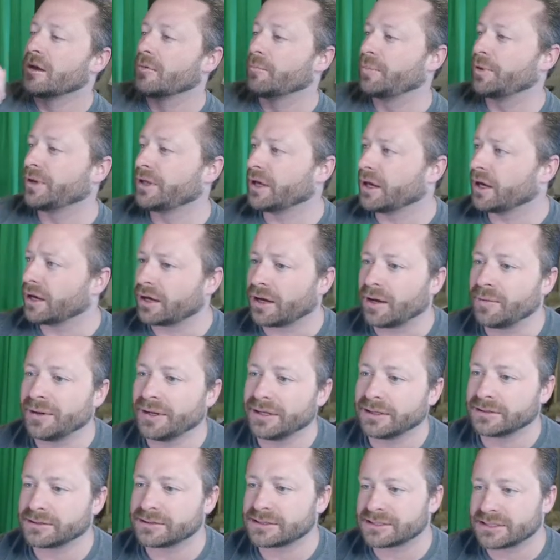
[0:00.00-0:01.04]
But yeah, I
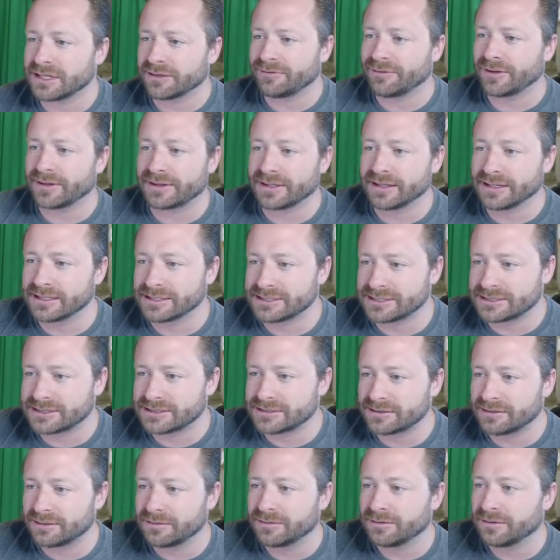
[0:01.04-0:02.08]
mean, stuff like
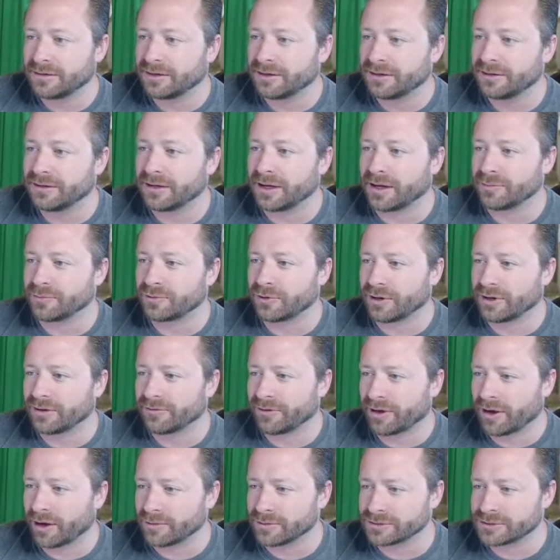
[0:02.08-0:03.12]
this, I'm trying to
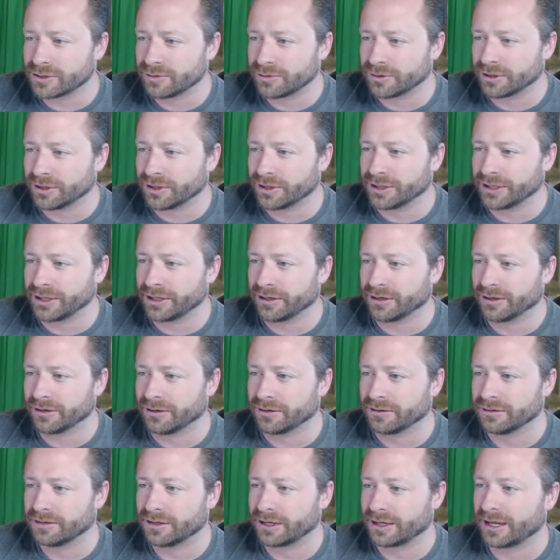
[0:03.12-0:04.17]
figure out what's going on
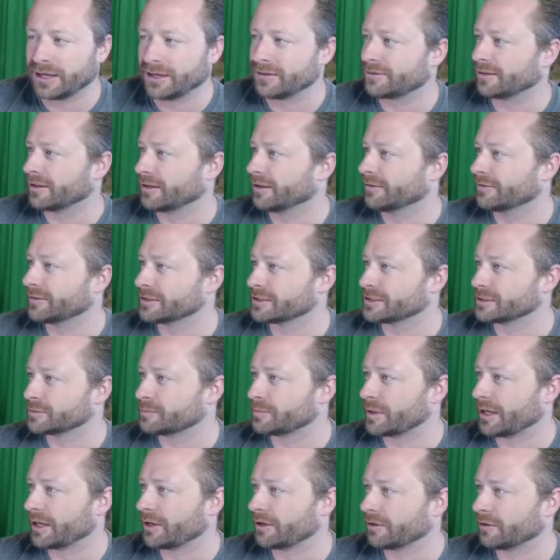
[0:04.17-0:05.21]
here. I can't tell if this is
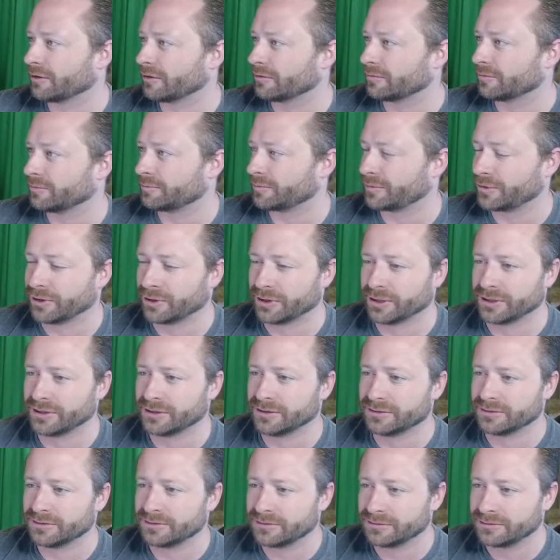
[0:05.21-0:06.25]
bad or
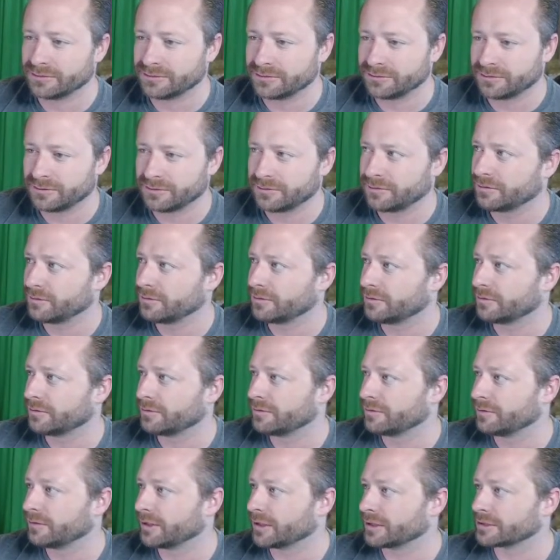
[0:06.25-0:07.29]
good.
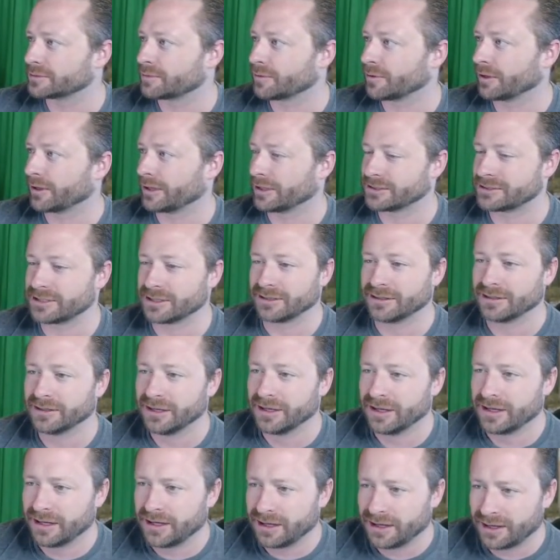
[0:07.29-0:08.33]
You guys probably can't see it.
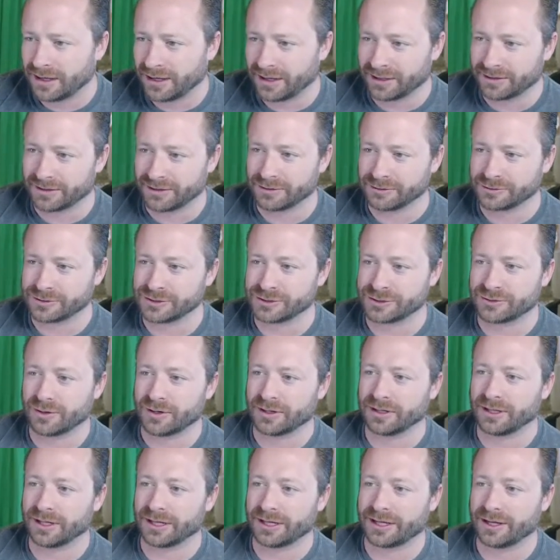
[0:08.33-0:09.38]
I can't tell if she's
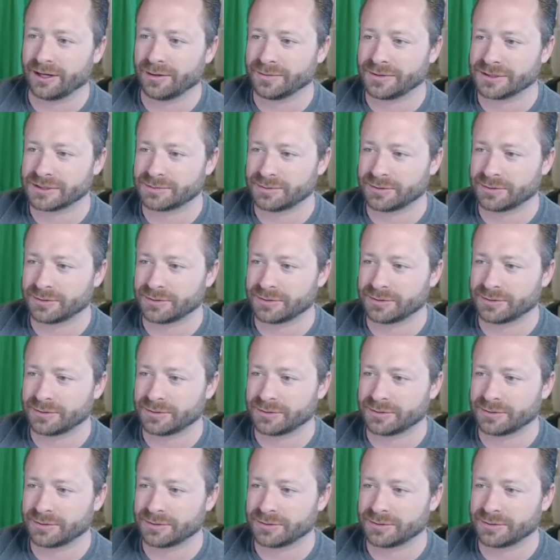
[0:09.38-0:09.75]
trying to like help this